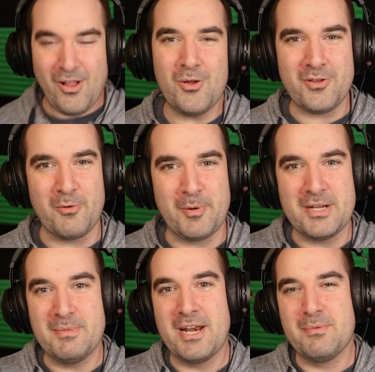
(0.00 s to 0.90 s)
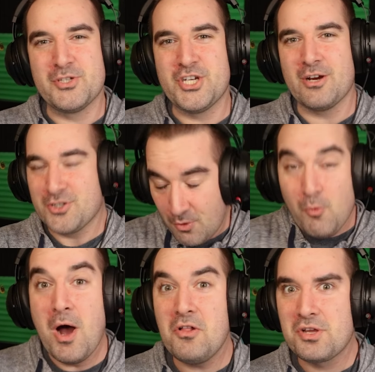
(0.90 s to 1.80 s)
Hello there everybody, my name is Jerry Joe
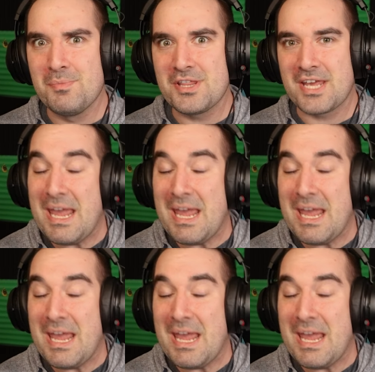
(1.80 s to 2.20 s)
and welcome to the